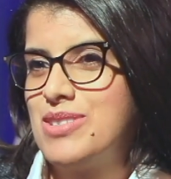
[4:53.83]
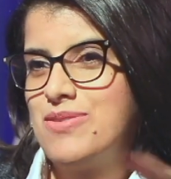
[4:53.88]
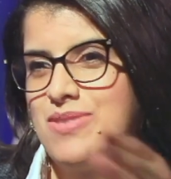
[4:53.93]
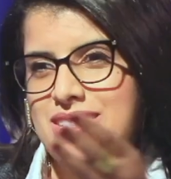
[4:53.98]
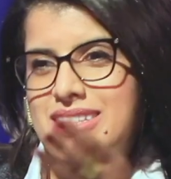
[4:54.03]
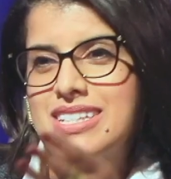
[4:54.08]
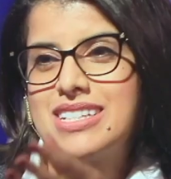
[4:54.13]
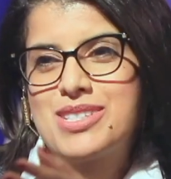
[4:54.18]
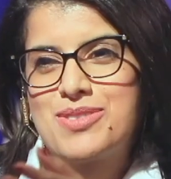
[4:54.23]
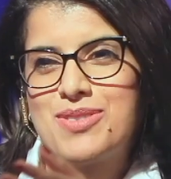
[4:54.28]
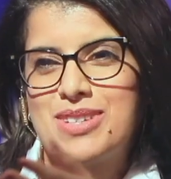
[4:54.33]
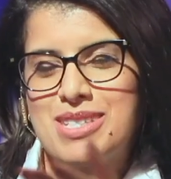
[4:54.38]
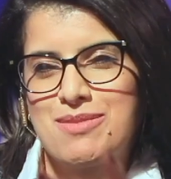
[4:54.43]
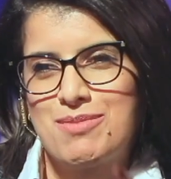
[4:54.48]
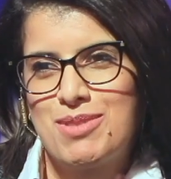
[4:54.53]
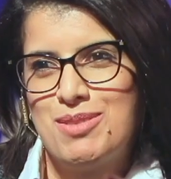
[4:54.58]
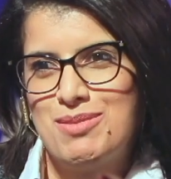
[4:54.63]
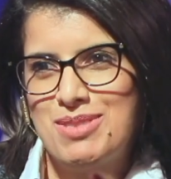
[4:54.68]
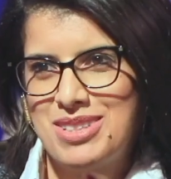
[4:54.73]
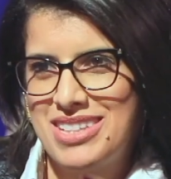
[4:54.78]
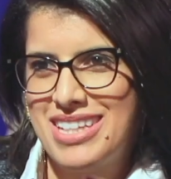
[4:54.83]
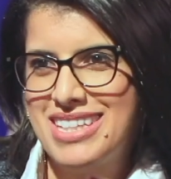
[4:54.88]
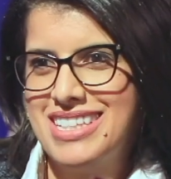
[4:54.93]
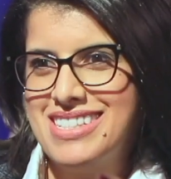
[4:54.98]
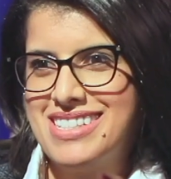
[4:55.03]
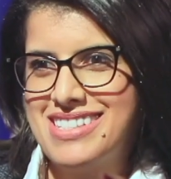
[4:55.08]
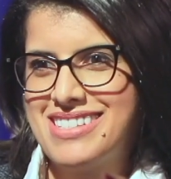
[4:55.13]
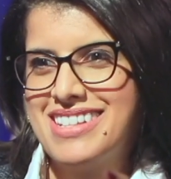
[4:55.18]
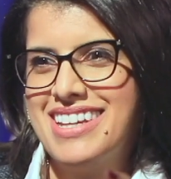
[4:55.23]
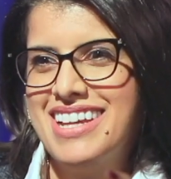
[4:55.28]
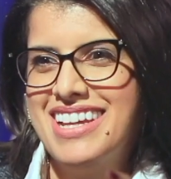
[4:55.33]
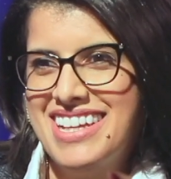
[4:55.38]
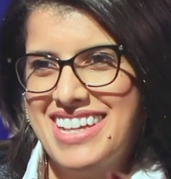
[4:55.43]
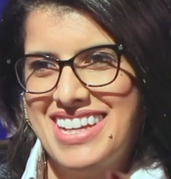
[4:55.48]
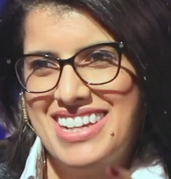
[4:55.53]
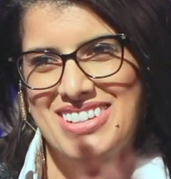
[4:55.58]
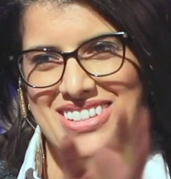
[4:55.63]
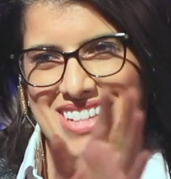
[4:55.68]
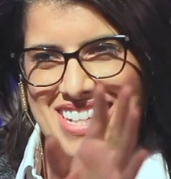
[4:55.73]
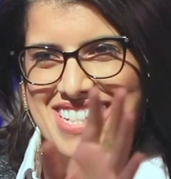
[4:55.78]
Physics was probably the least,
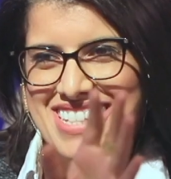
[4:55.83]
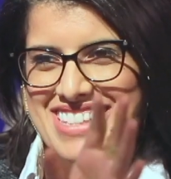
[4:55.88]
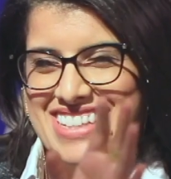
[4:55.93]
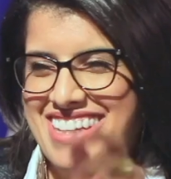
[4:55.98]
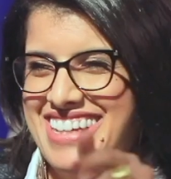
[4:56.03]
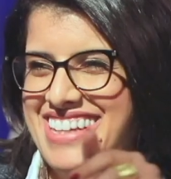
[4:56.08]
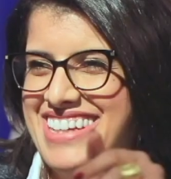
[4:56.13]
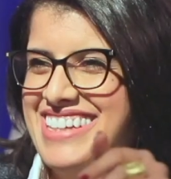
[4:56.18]
honestly.